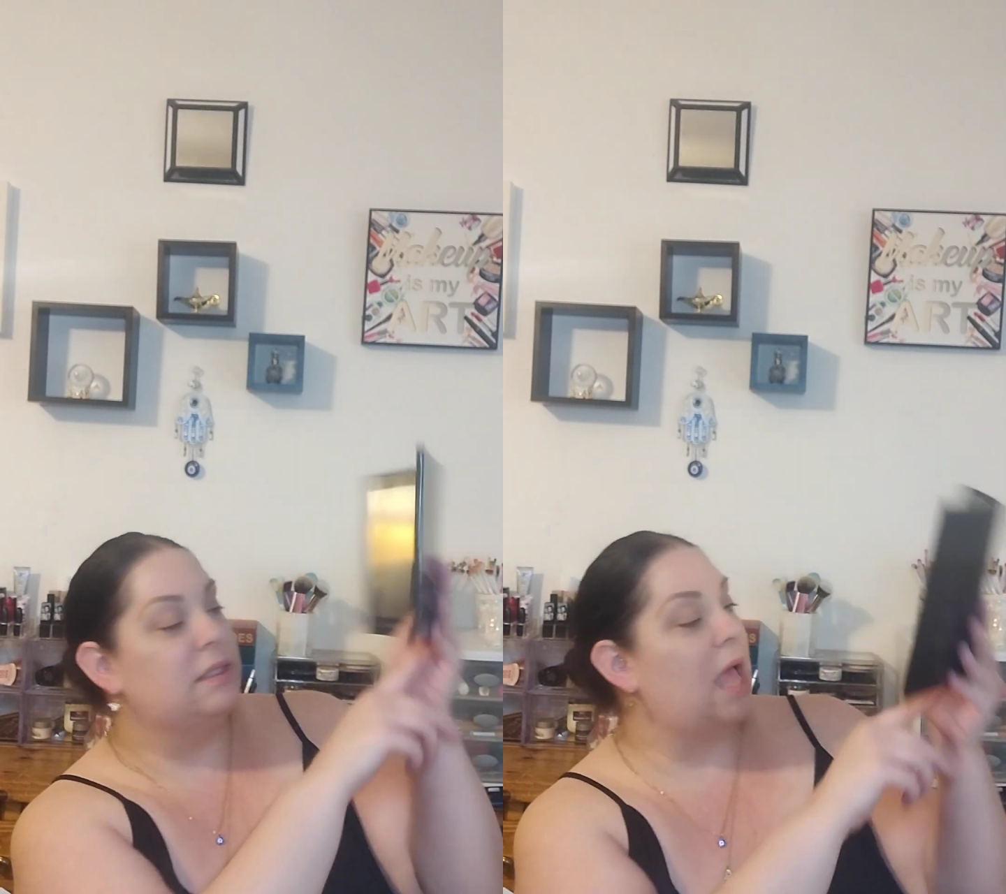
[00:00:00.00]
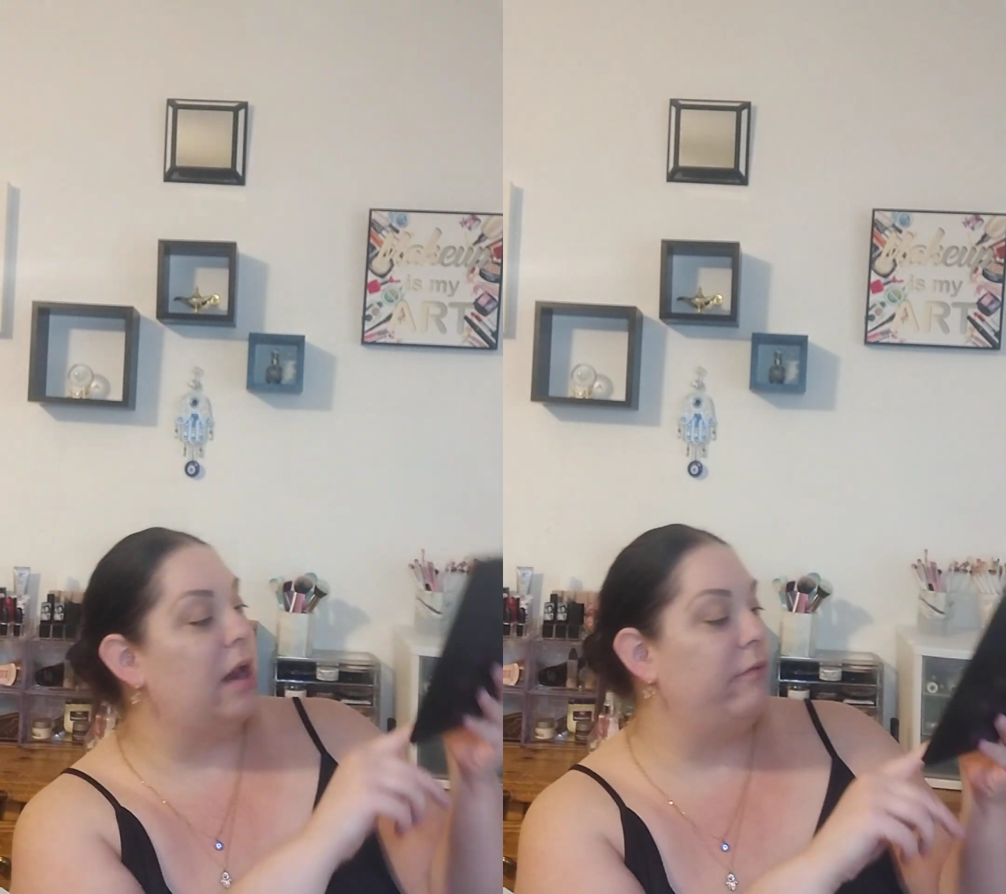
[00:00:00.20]

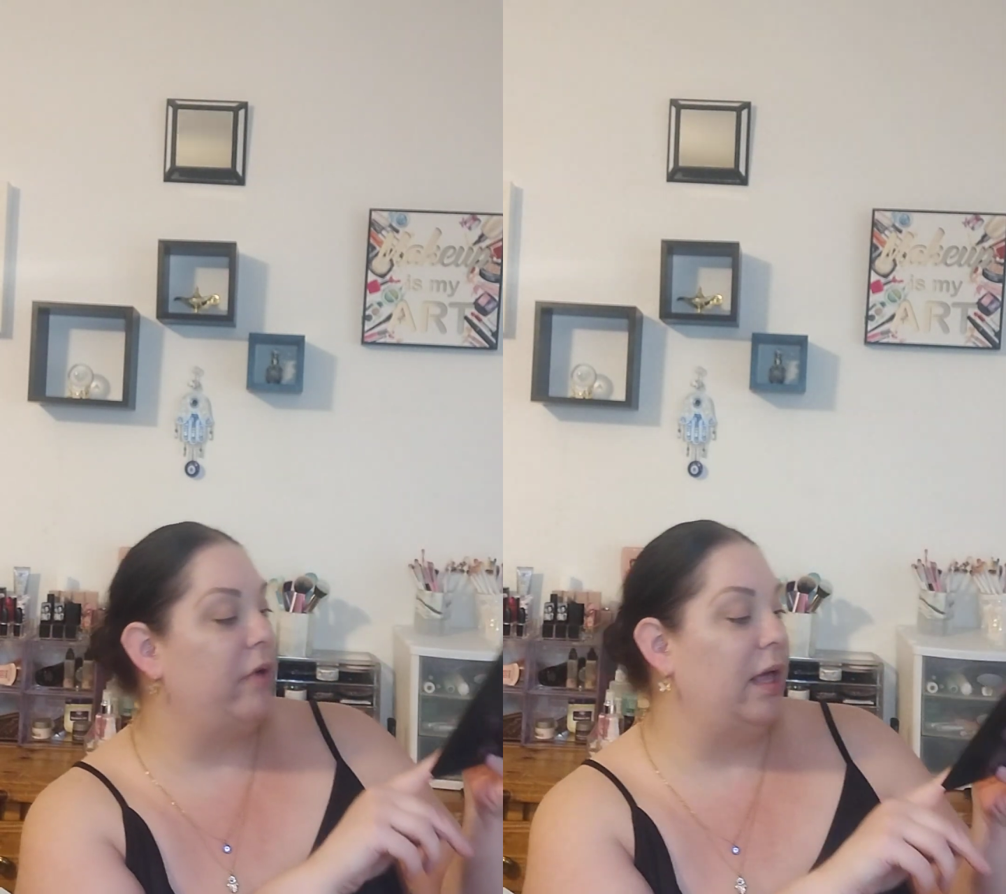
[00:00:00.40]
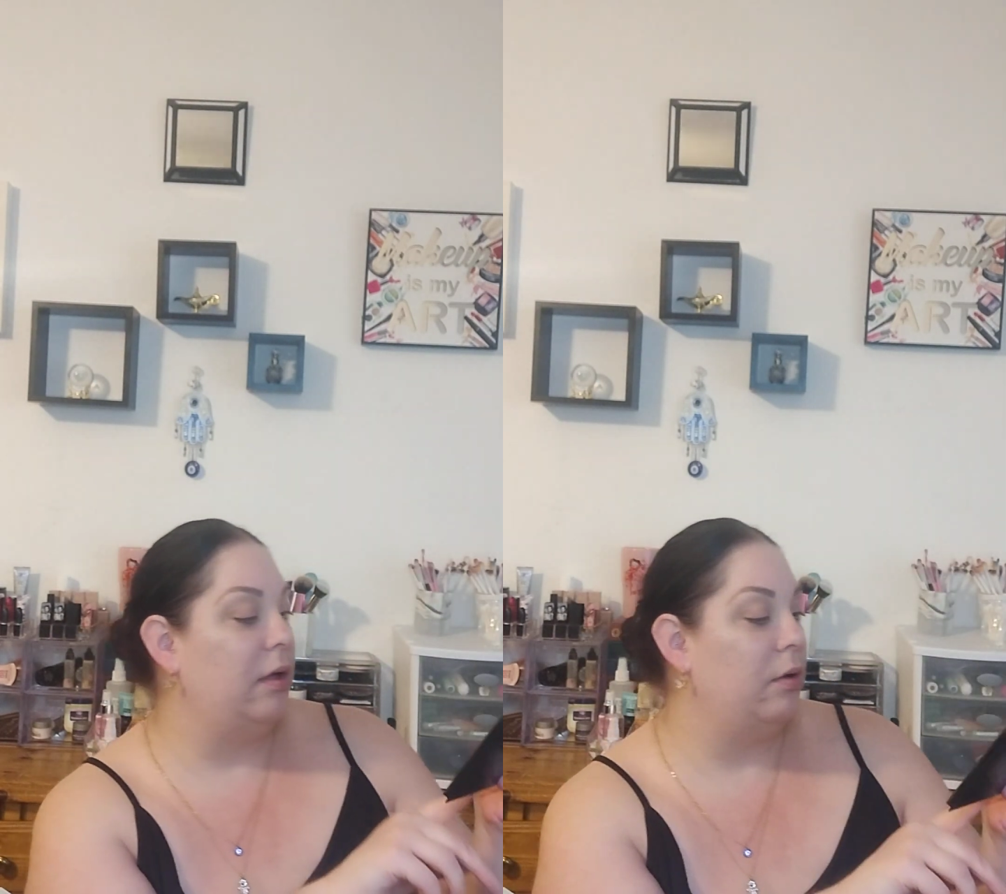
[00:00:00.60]
It's kind of
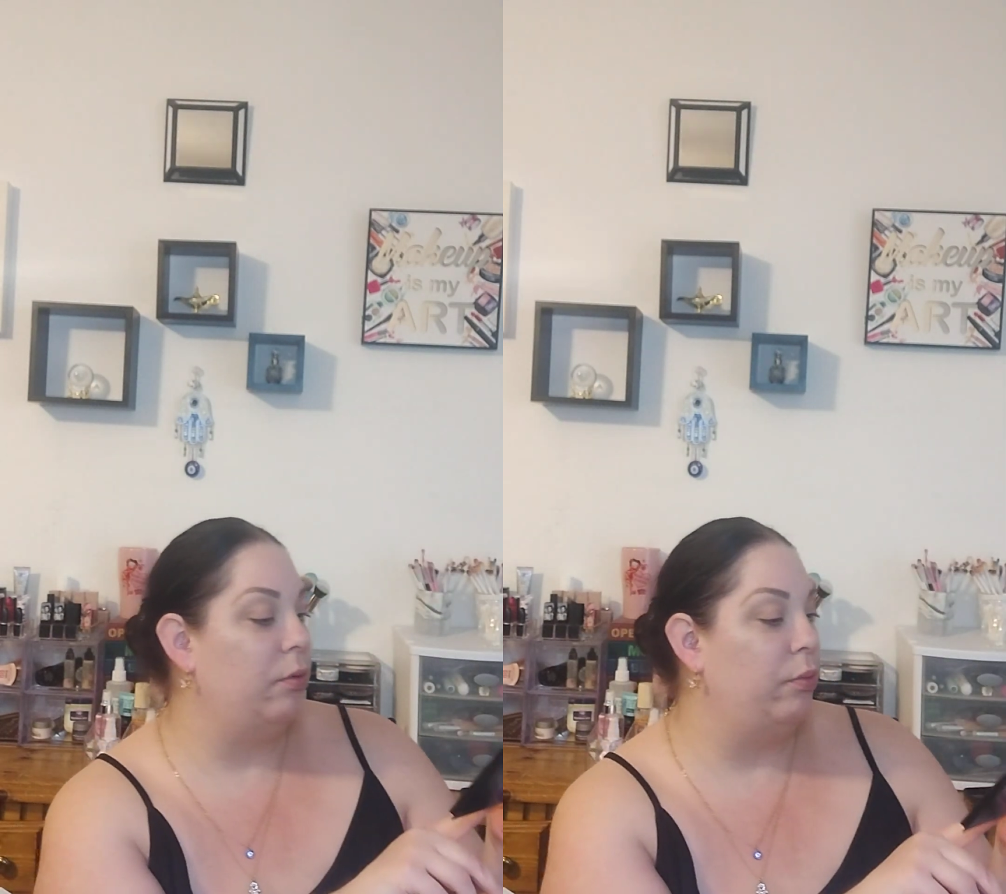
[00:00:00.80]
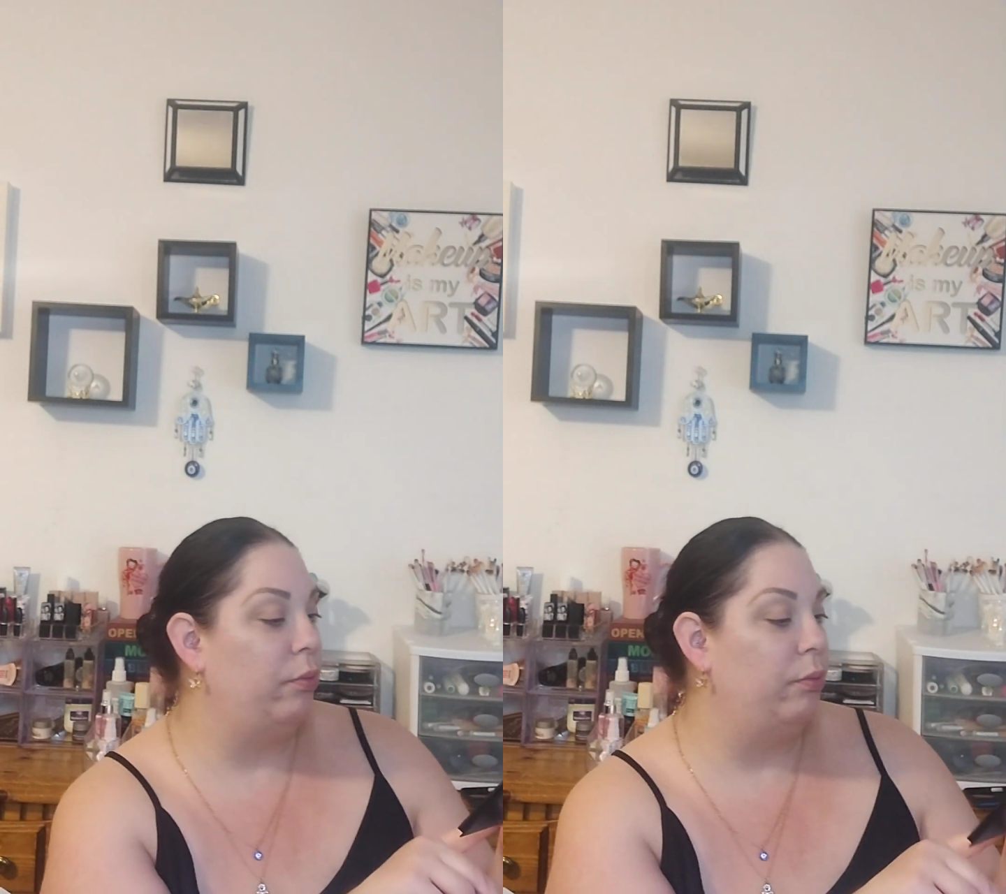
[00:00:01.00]
like a